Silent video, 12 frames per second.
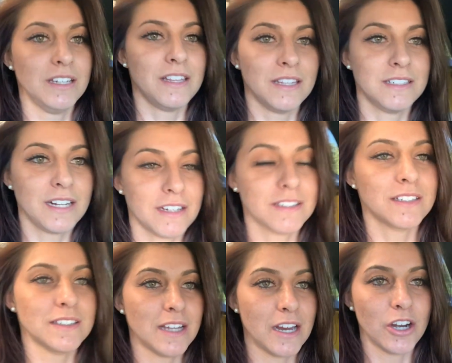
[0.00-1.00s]
in the
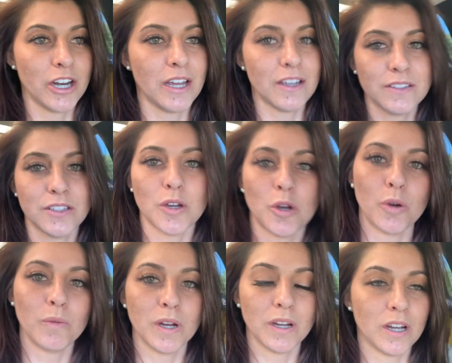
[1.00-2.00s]
Texas area,
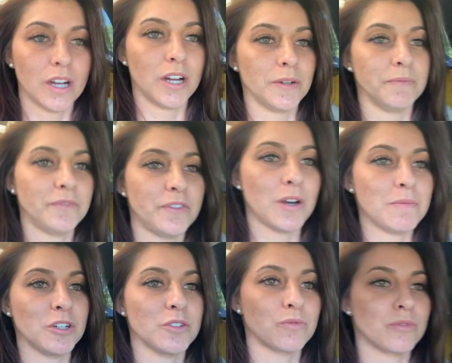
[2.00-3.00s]
so um,
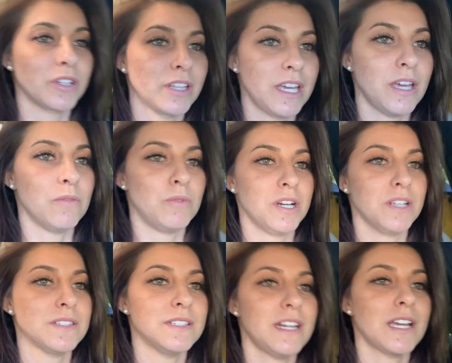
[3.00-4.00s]
farmers really want
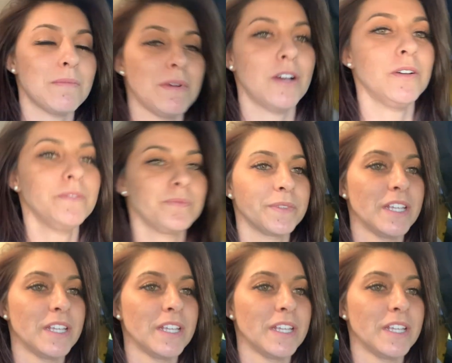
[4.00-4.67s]
us to take them out,